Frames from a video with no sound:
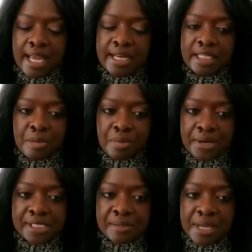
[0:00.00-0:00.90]
And it
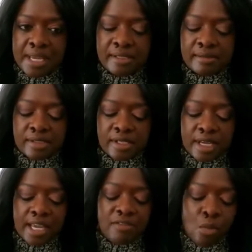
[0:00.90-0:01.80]
liberates me
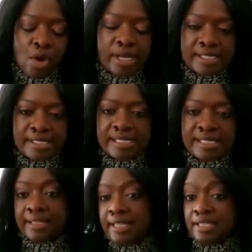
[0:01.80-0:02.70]
to even want to
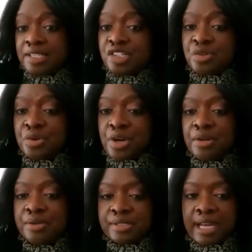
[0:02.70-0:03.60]
set the additional
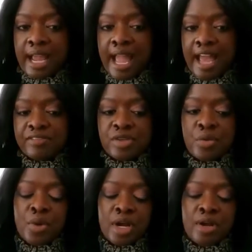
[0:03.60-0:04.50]
goals that I have. So
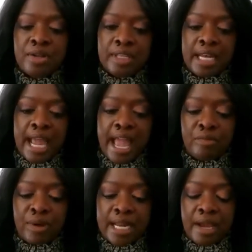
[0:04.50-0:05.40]
one goal that I have
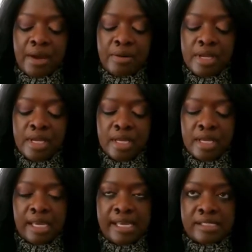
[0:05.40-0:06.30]
right now
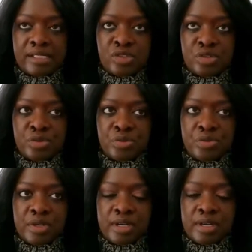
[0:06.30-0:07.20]
is
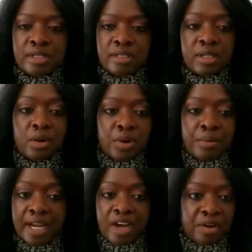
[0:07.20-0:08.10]
to lower
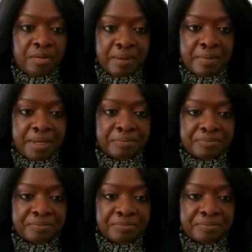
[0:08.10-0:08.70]
my car payment.